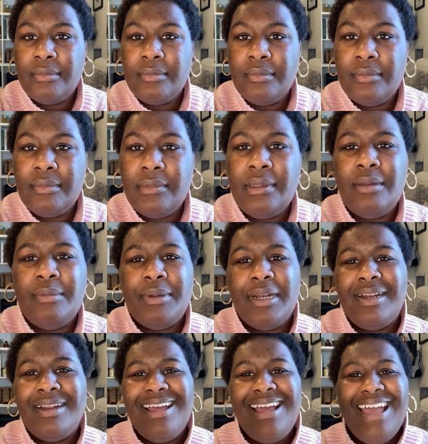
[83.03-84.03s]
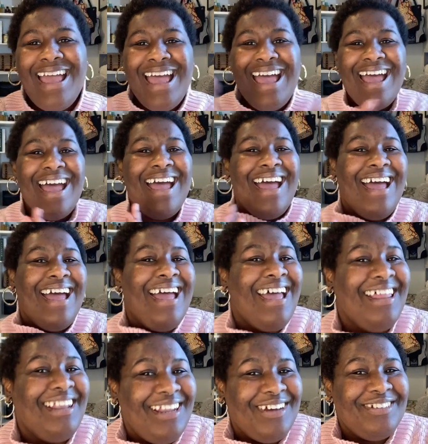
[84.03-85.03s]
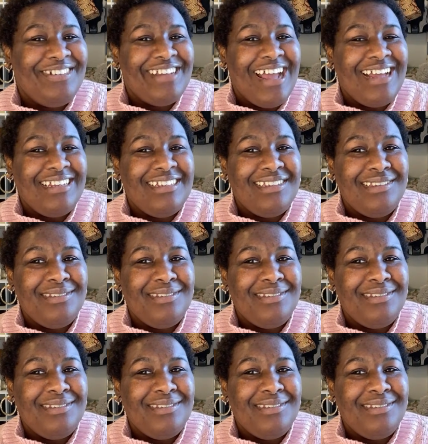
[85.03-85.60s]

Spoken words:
A little better. Hello, Jacqueline.